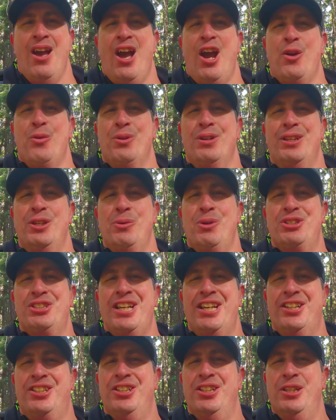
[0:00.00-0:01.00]
I really wish
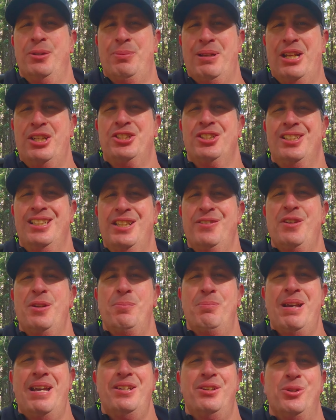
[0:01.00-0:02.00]
I could, but I should live in
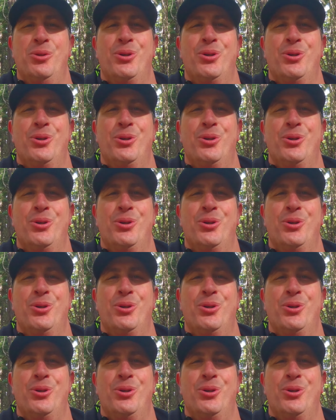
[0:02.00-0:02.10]
Bend,